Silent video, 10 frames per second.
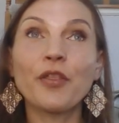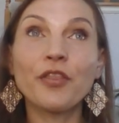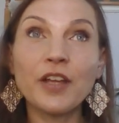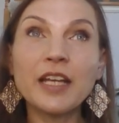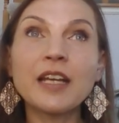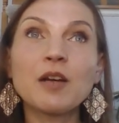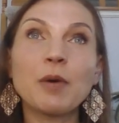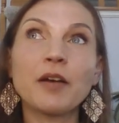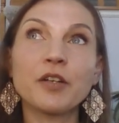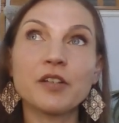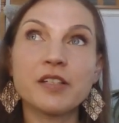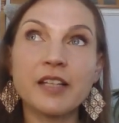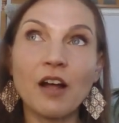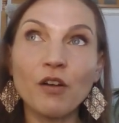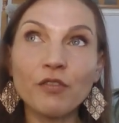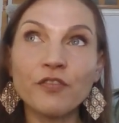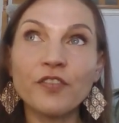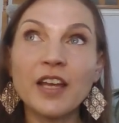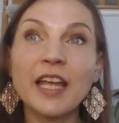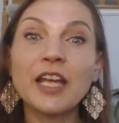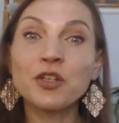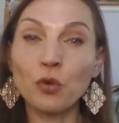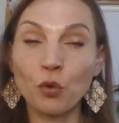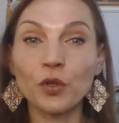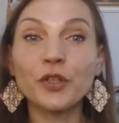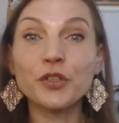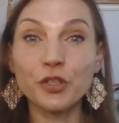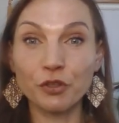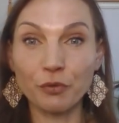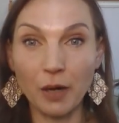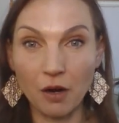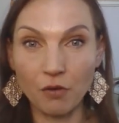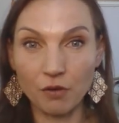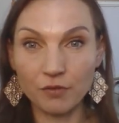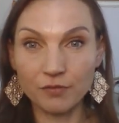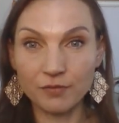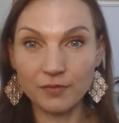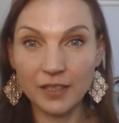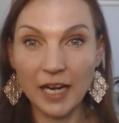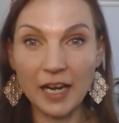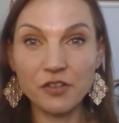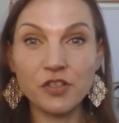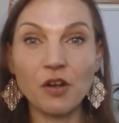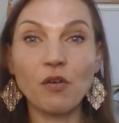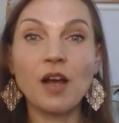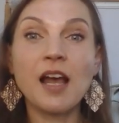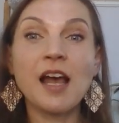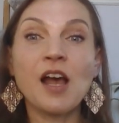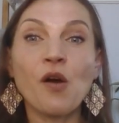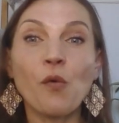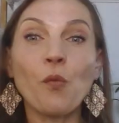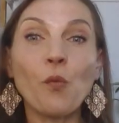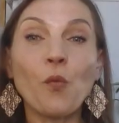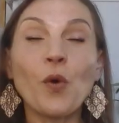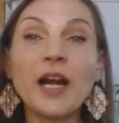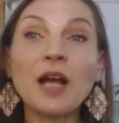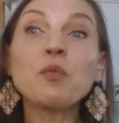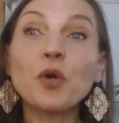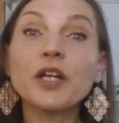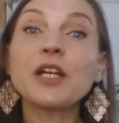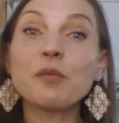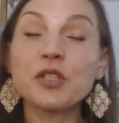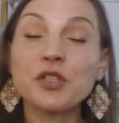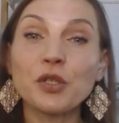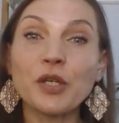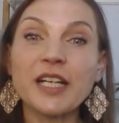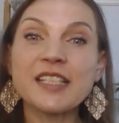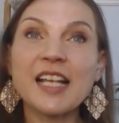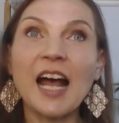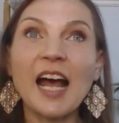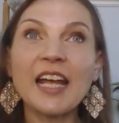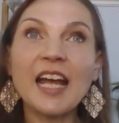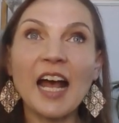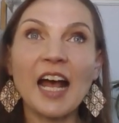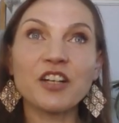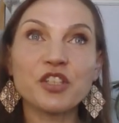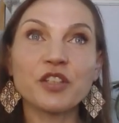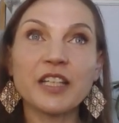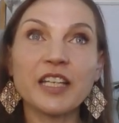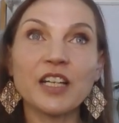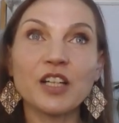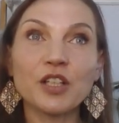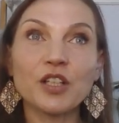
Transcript: thinking about yourself in order to grow. Okay, so when I'm working with students, I actually